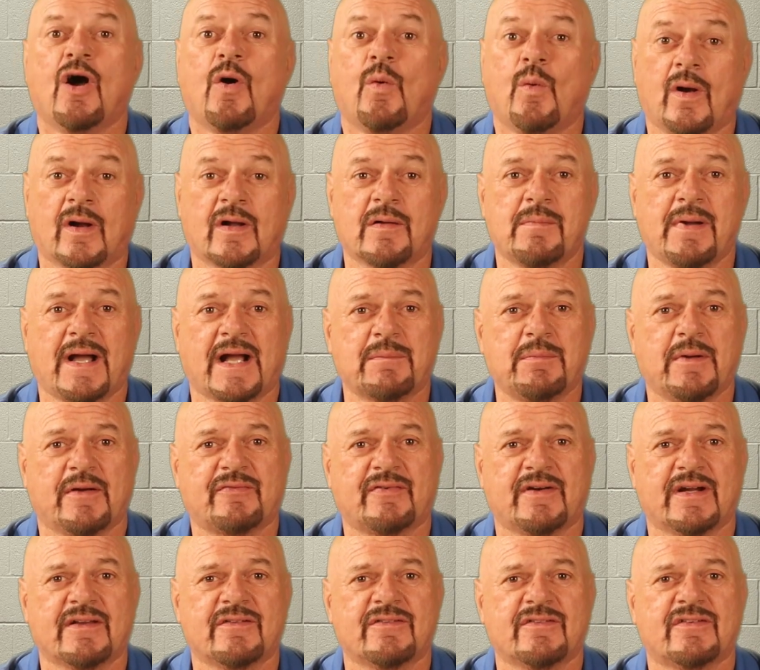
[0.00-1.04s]
Welcome back, my
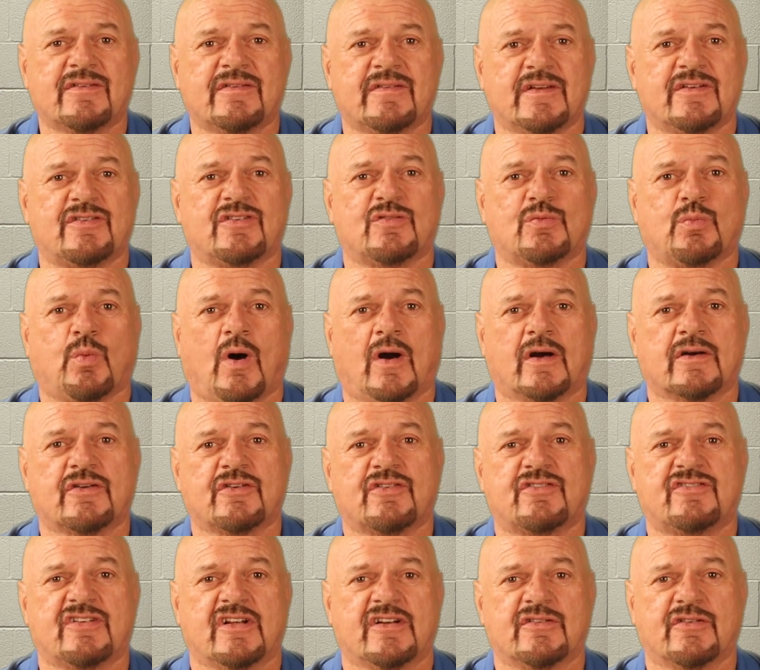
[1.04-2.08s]
friends. This is
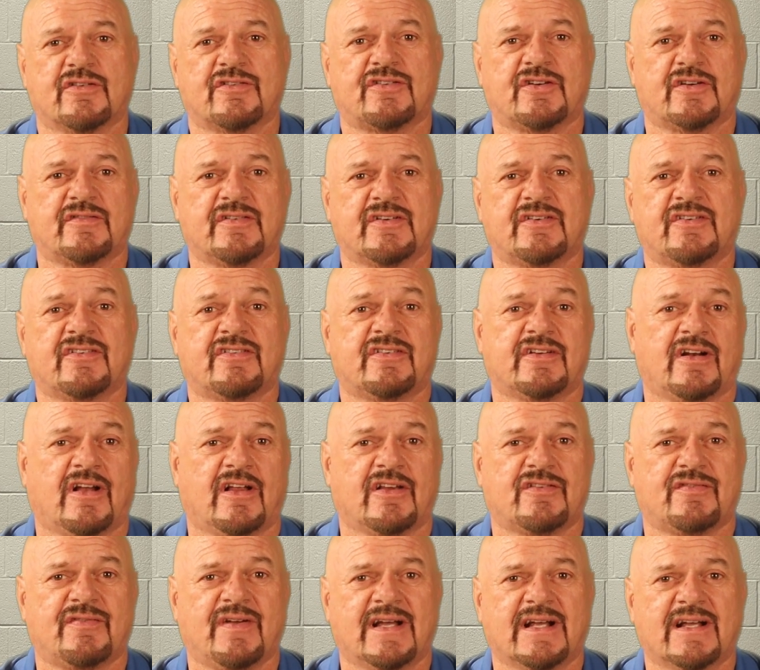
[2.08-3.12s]
Walgers General Services in
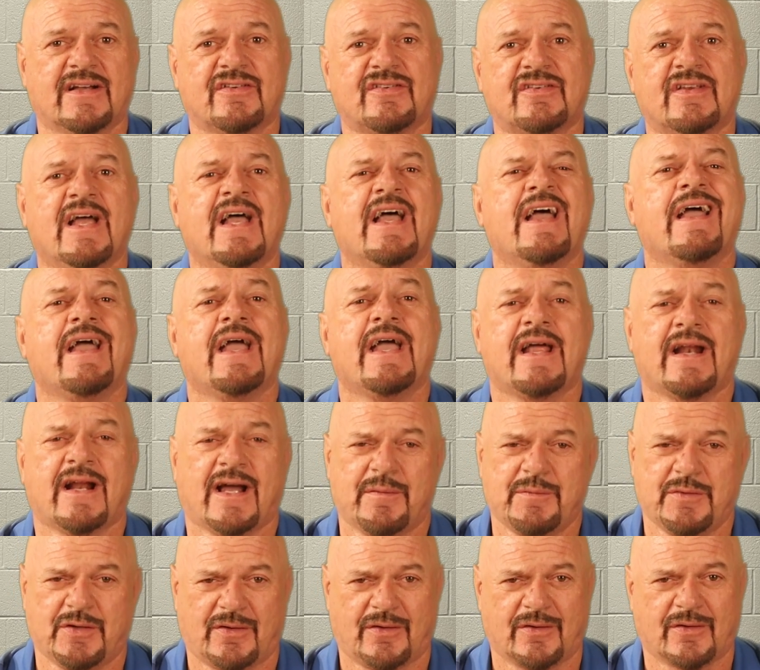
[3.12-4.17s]
Las Vegas, and
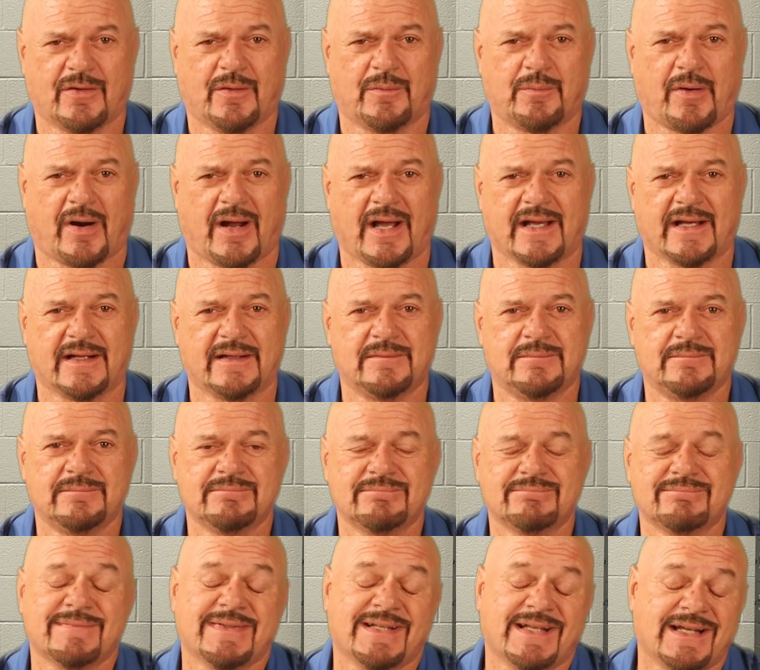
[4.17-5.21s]
I'm your Uncle Brian.
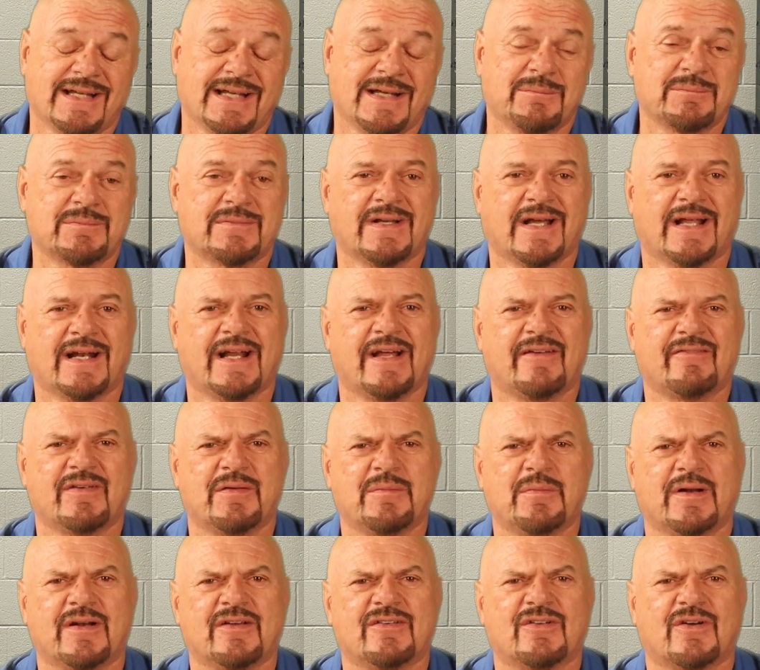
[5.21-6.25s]
Kind of
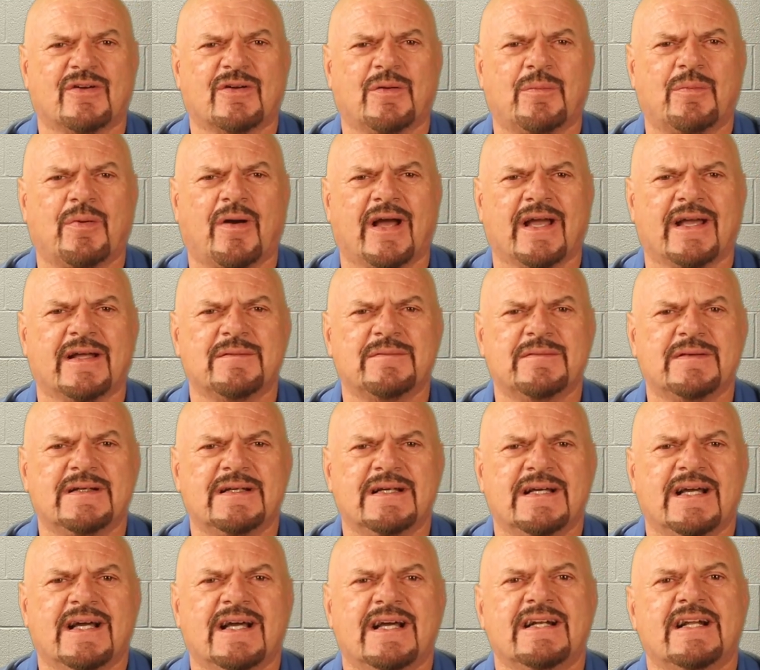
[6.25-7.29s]
everybody's Uncle Brian.
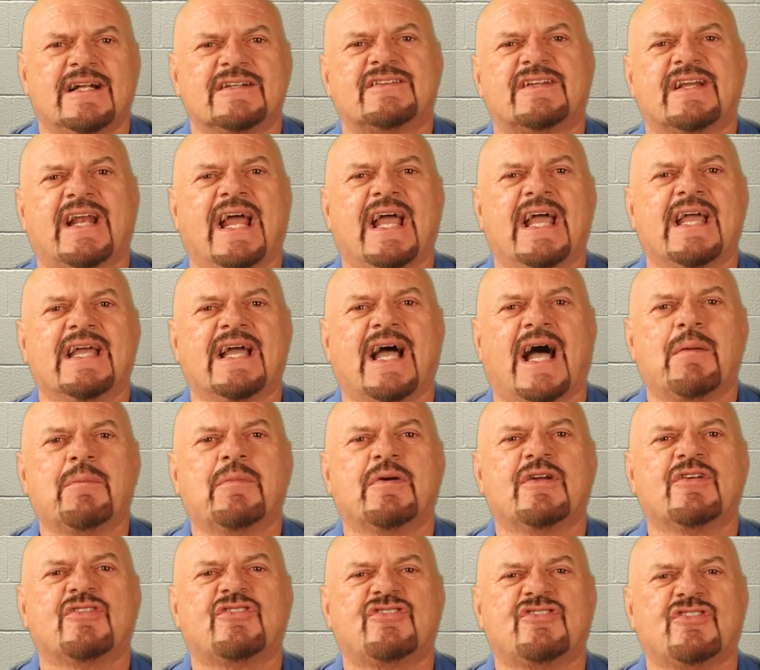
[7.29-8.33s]
Now today, I'm
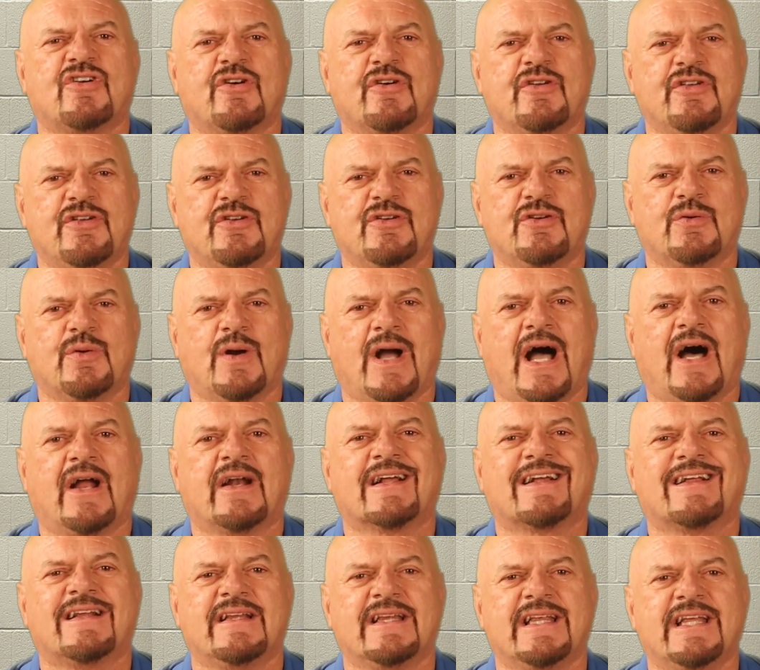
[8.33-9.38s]
going to show you how to
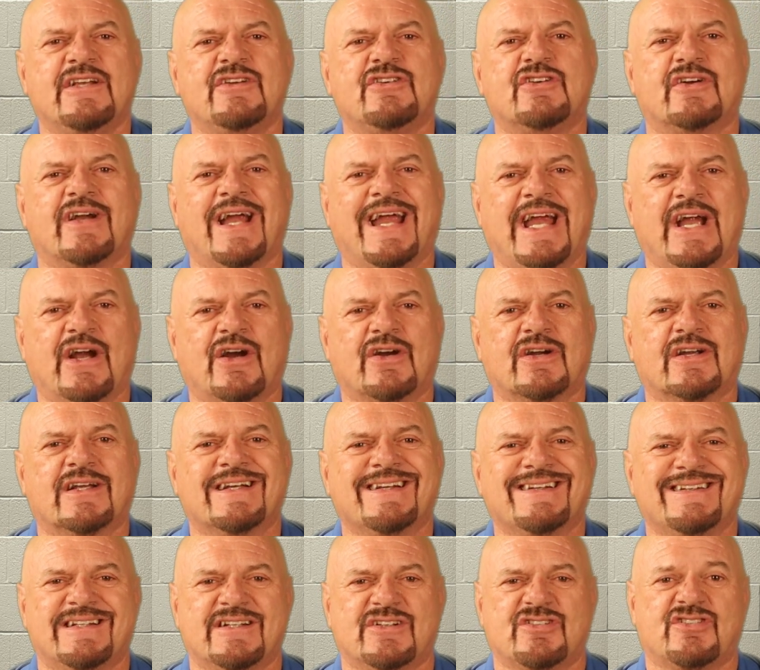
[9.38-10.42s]
clean your air
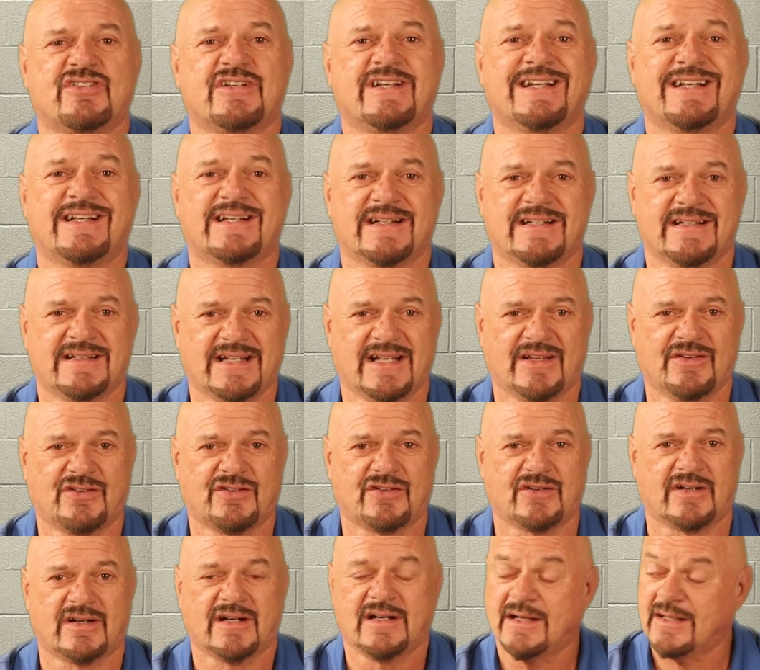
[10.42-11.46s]
conditioning
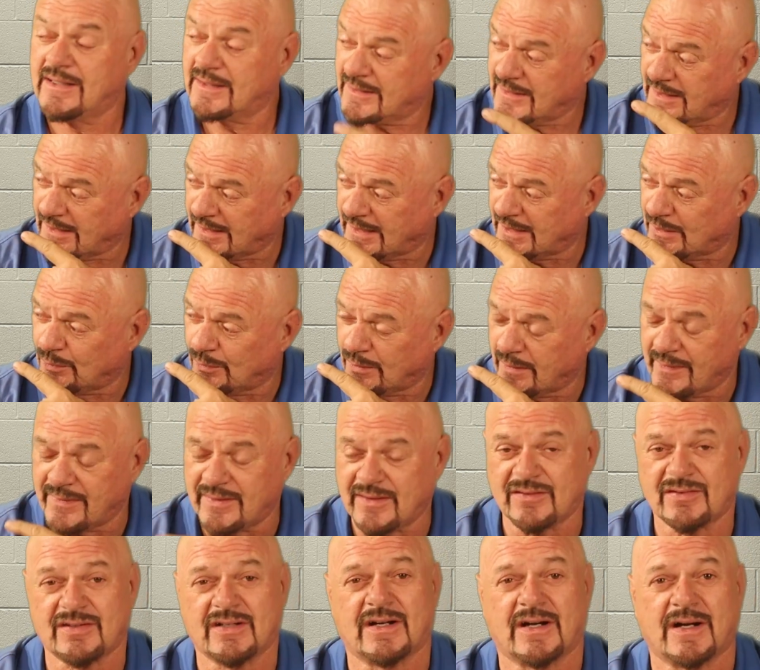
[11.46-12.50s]
condenser, kind of like one of
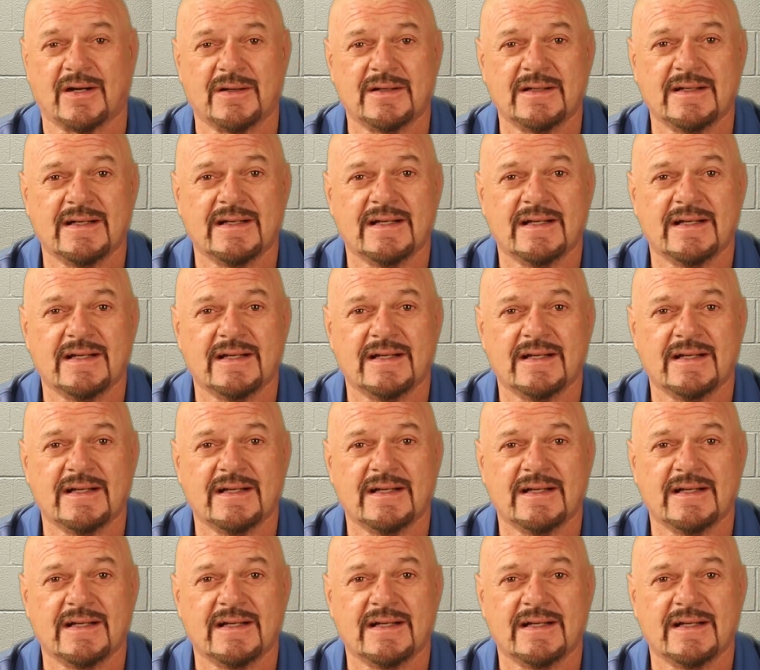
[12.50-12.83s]
these here.